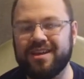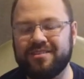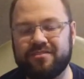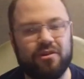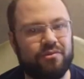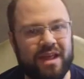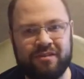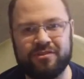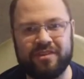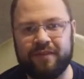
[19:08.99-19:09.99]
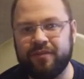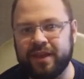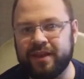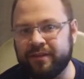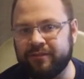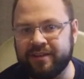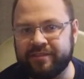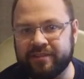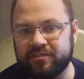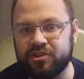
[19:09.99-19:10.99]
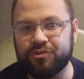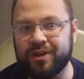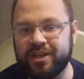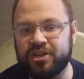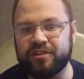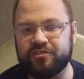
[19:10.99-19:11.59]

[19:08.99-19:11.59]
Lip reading: So that was definitely an interesting situation.